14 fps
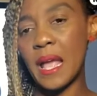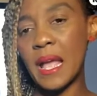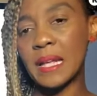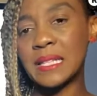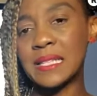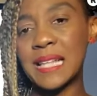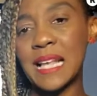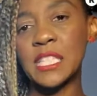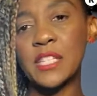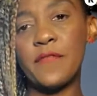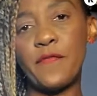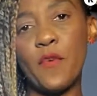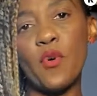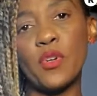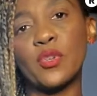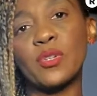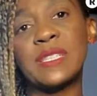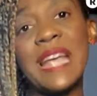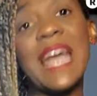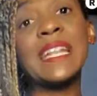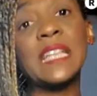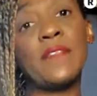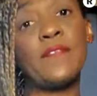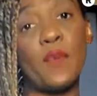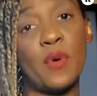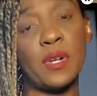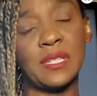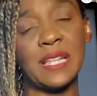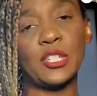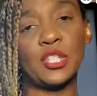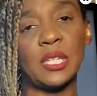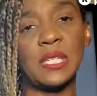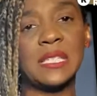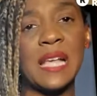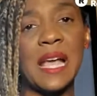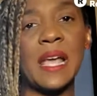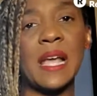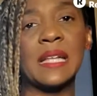excessive force or deadly force, I should say,